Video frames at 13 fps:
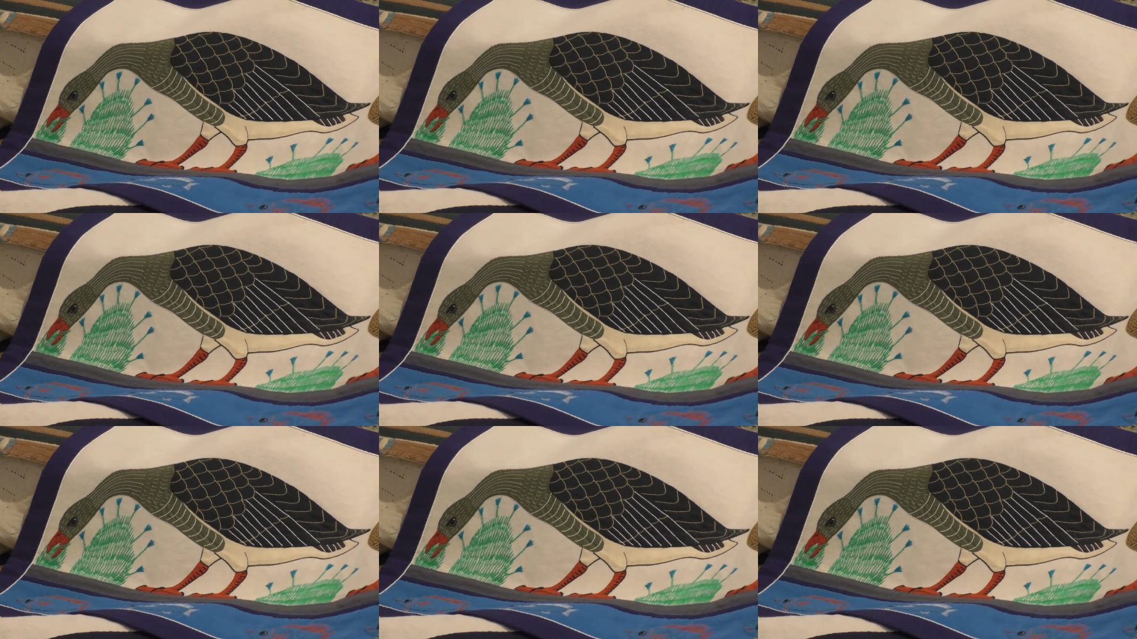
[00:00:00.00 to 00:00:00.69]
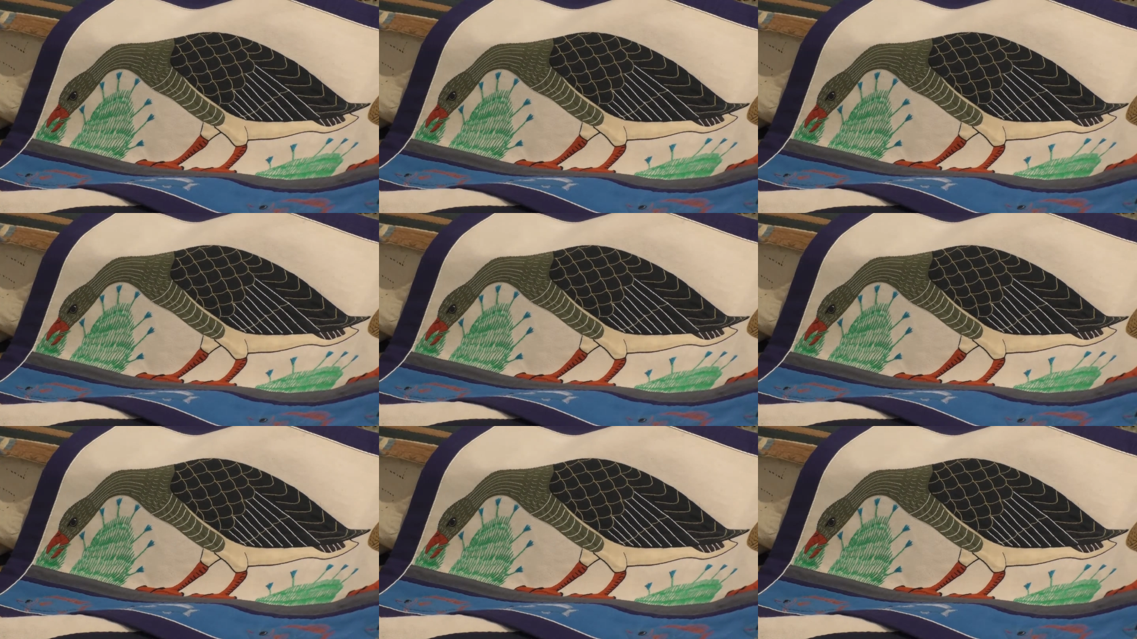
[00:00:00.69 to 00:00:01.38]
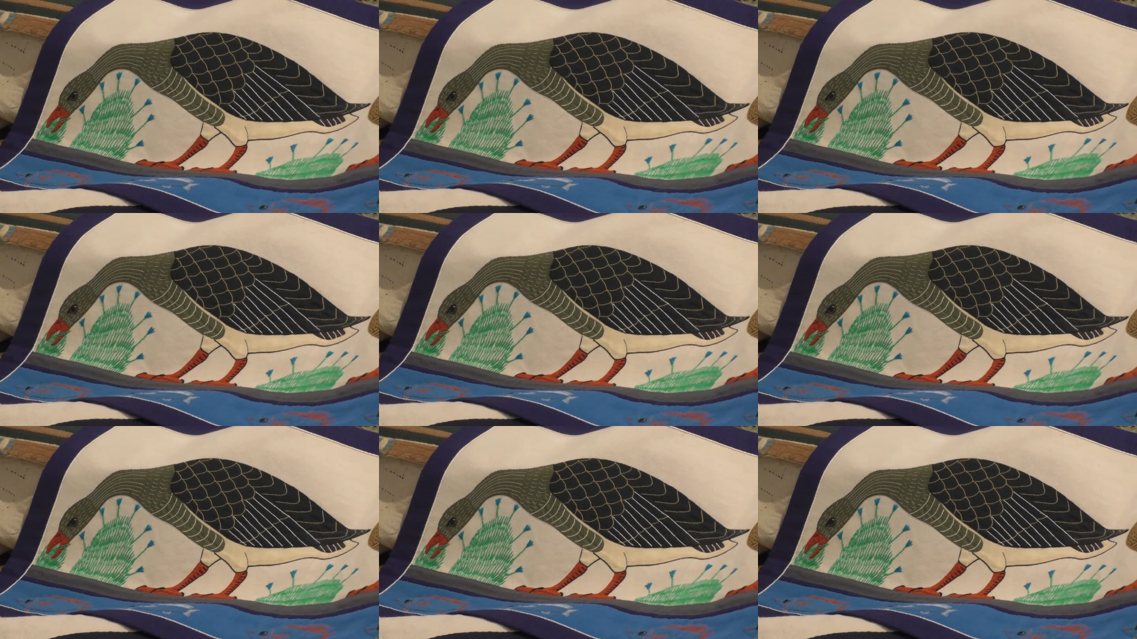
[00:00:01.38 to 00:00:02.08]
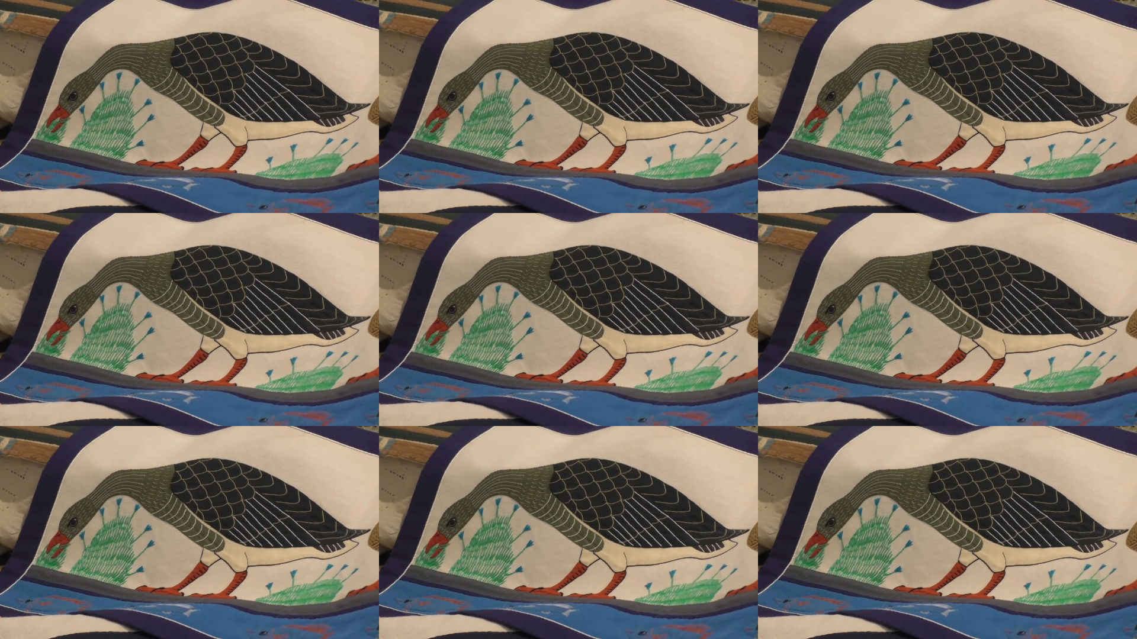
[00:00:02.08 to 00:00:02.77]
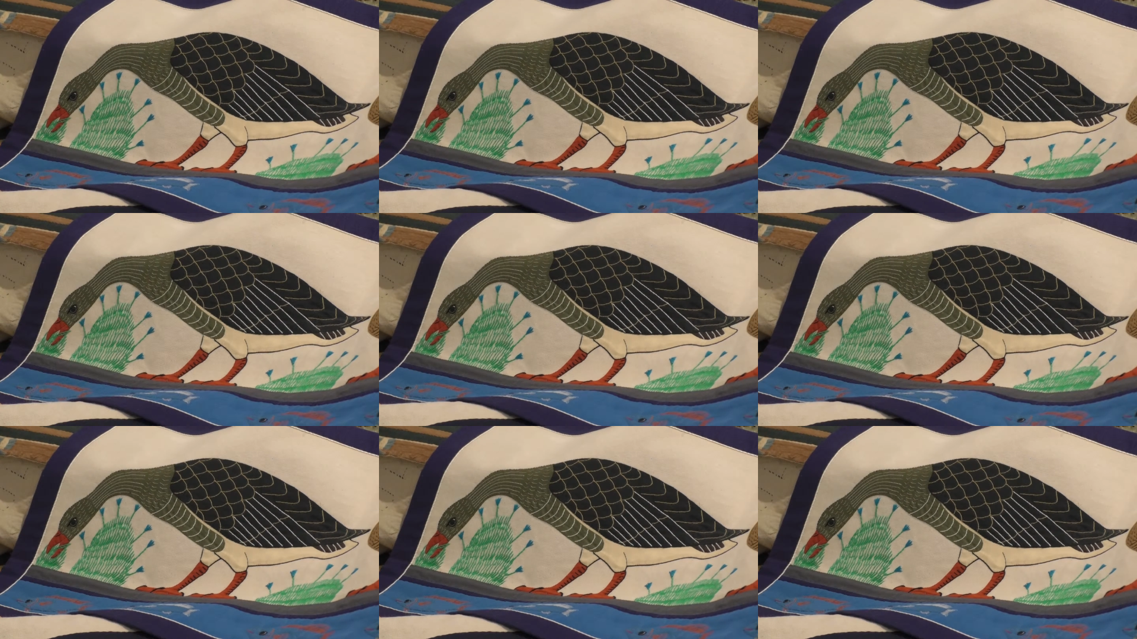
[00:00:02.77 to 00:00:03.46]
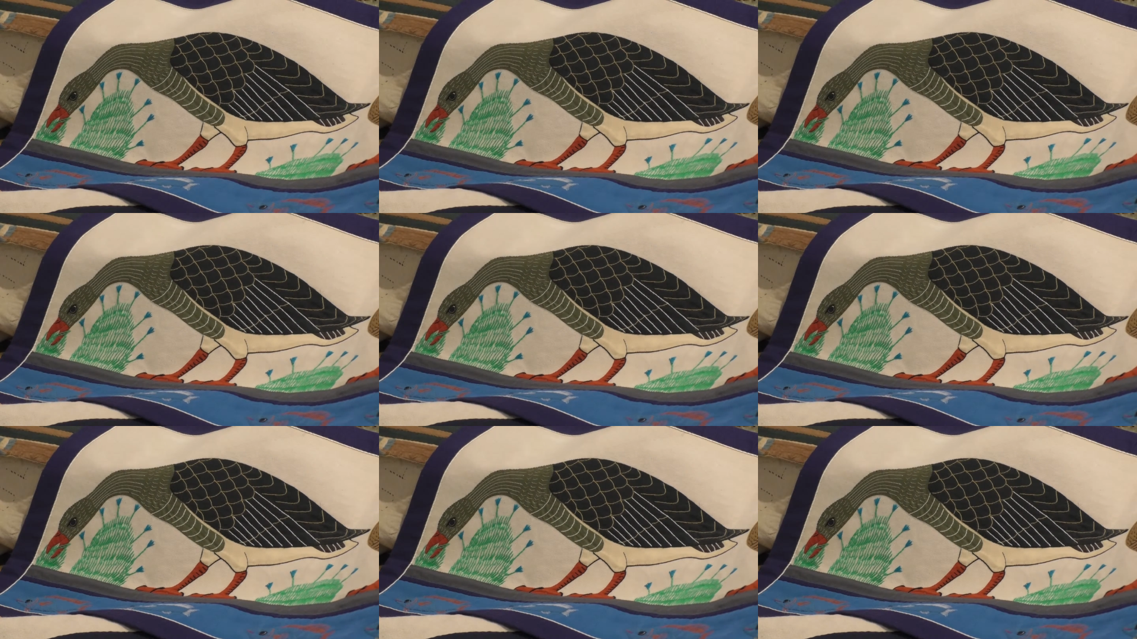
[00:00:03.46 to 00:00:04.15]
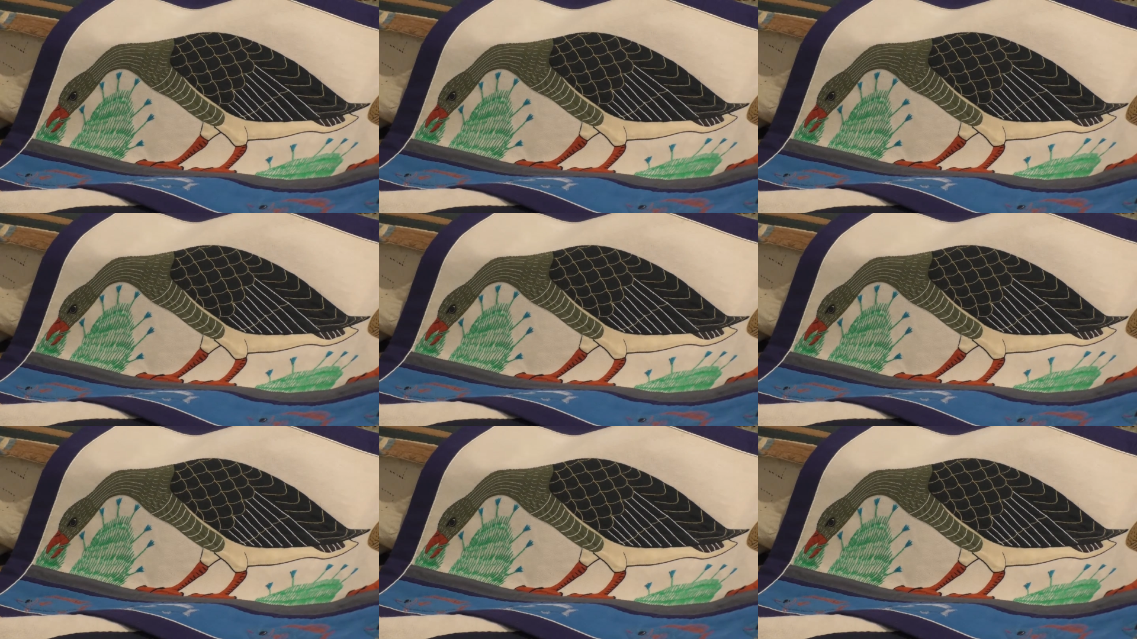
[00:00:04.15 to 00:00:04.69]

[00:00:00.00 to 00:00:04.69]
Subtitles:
(no speaker visible)